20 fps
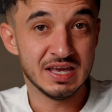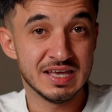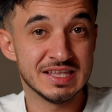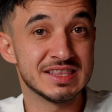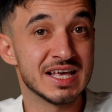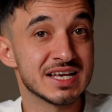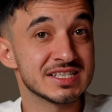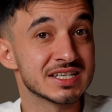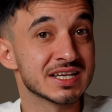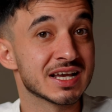It
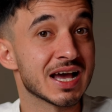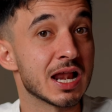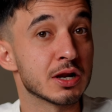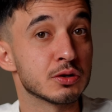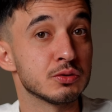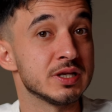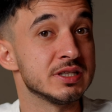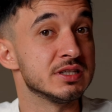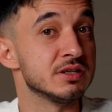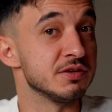doesn't
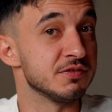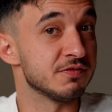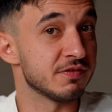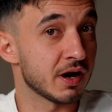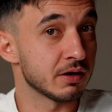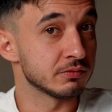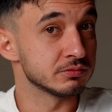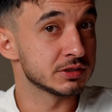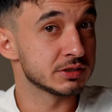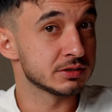calculate a
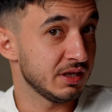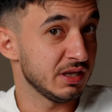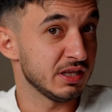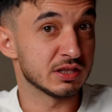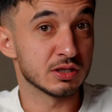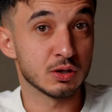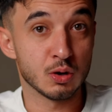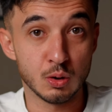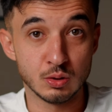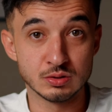refund, it
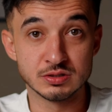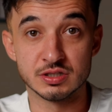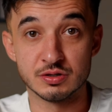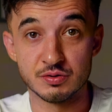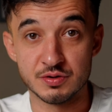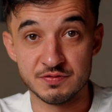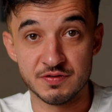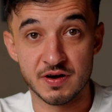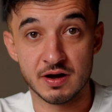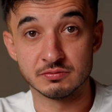calls the
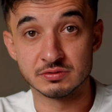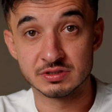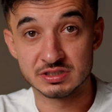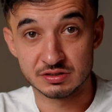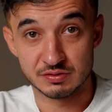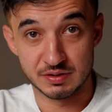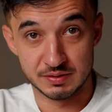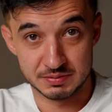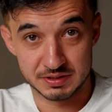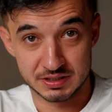refund
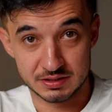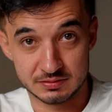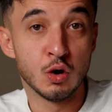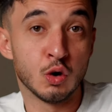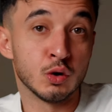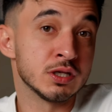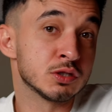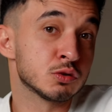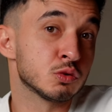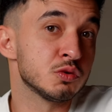script. Or
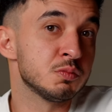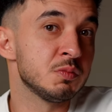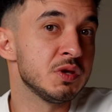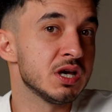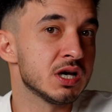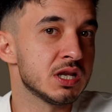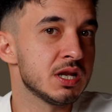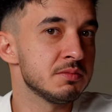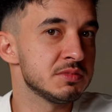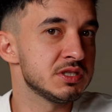it could be
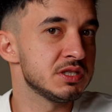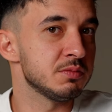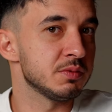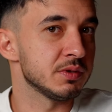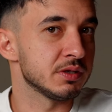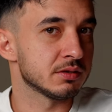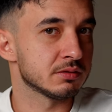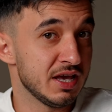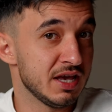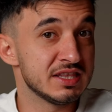an MCP.
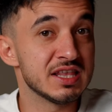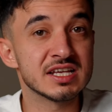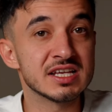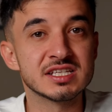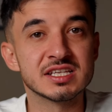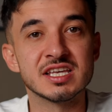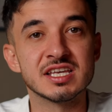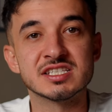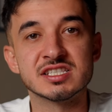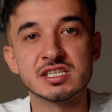It
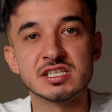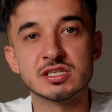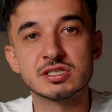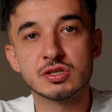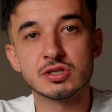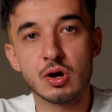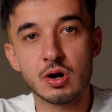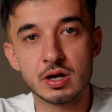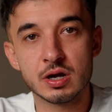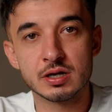doesn't guess the
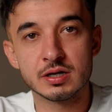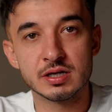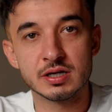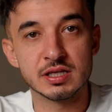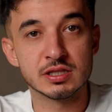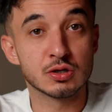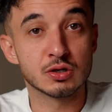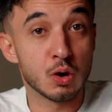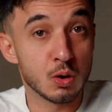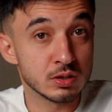stock,
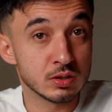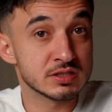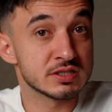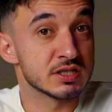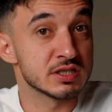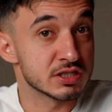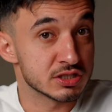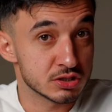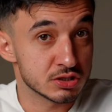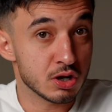it calls
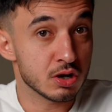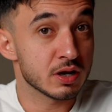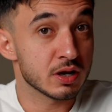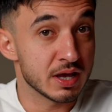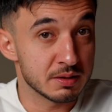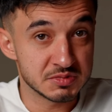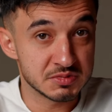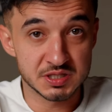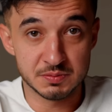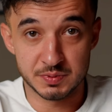the stock
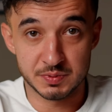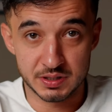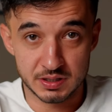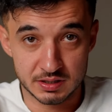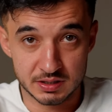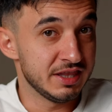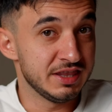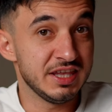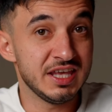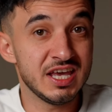MCP.
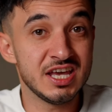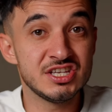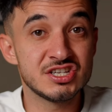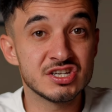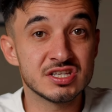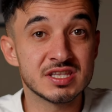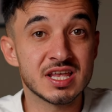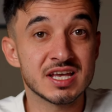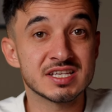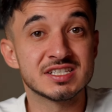The
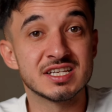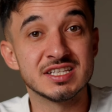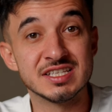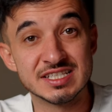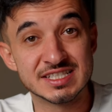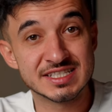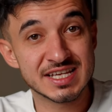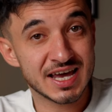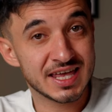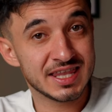agent does the
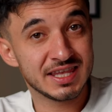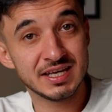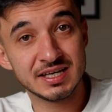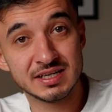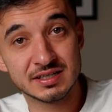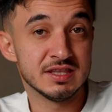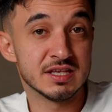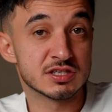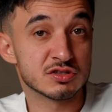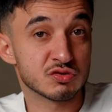deciding,
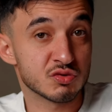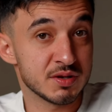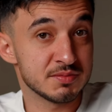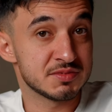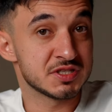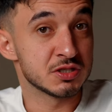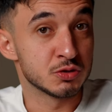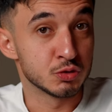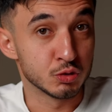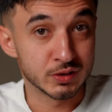the
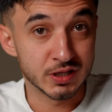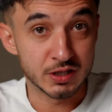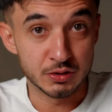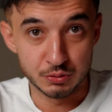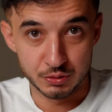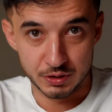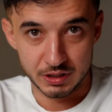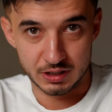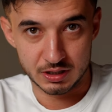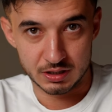scripts do the
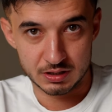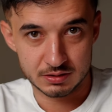doing.